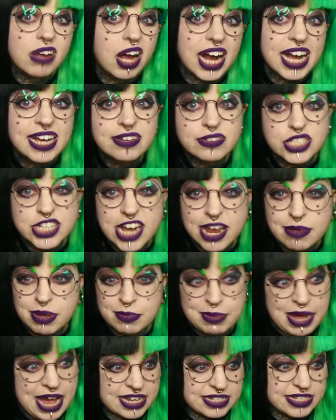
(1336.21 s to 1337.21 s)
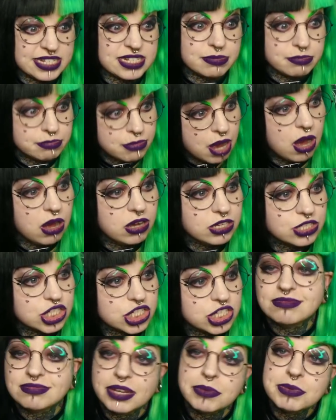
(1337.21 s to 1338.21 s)
I haven't checked my bag since
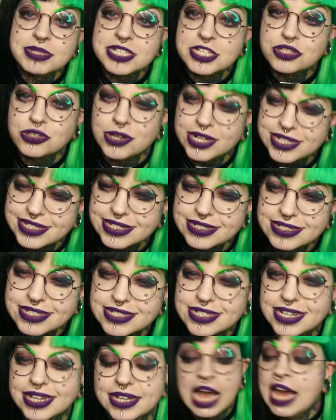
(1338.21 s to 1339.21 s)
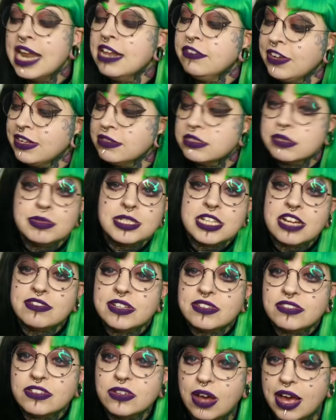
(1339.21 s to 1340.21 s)
March. It was interesting to see. And I found some stuff
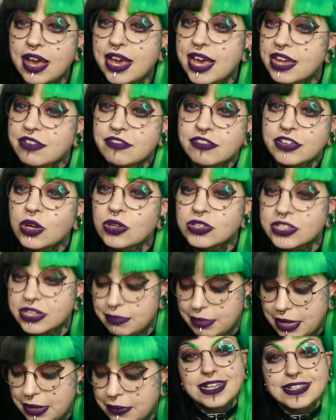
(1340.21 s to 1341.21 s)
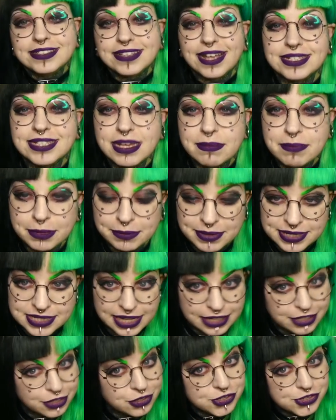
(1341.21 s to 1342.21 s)
I had forgotten about. So that's it, boobies.
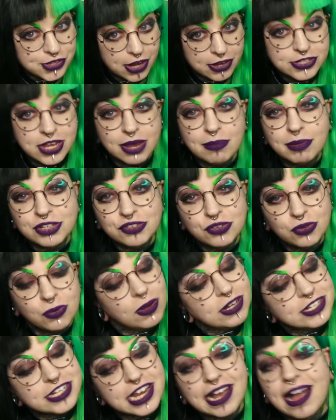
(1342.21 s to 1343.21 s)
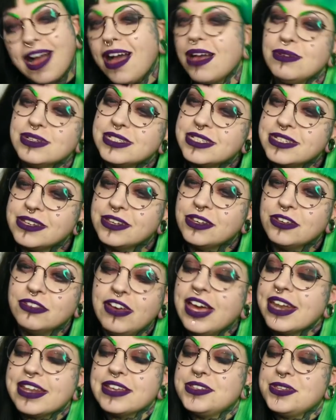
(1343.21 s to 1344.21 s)
Thank you so, so much for watching. I will see you
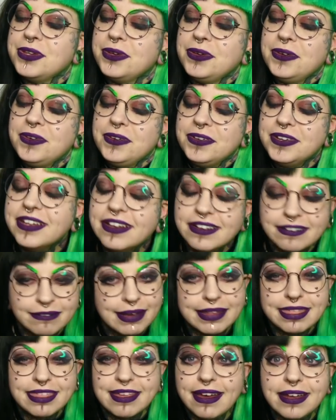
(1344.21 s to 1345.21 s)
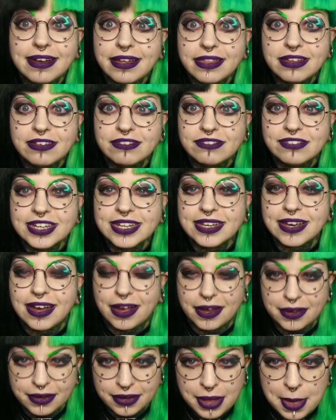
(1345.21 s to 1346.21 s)
very soon with another
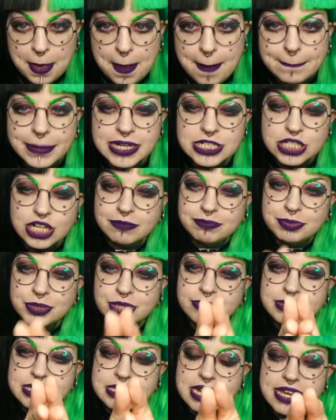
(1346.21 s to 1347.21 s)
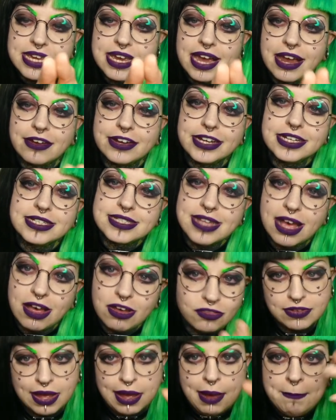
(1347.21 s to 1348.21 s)
video. Much love, boobs. Take care of
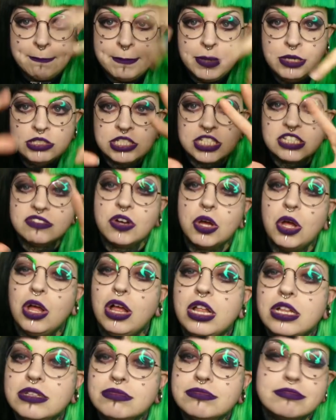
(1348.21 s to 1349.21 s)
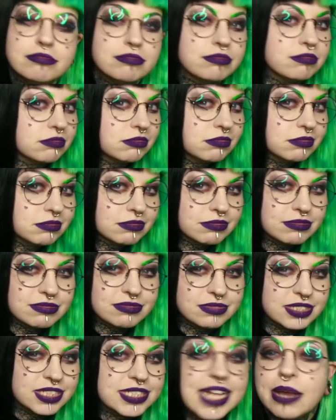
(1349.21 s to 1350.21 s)
yourself. And most of all,
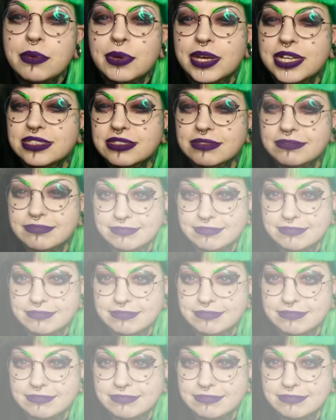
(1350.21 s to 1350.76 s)
stay weird.